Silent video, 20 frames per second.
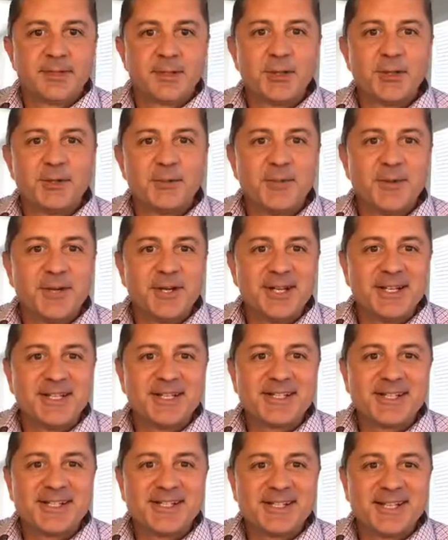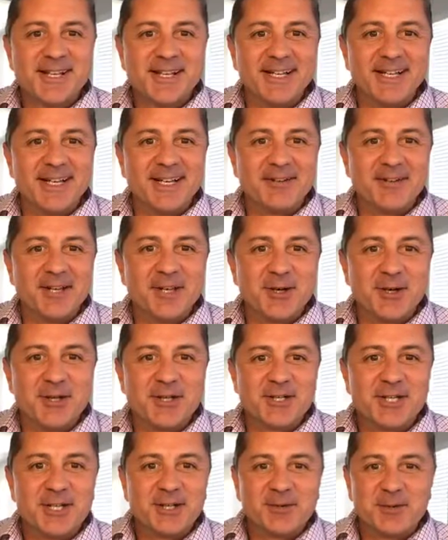Good morning, this is Eric
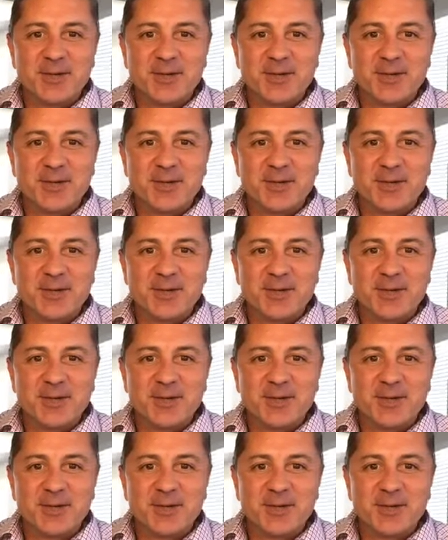Auger,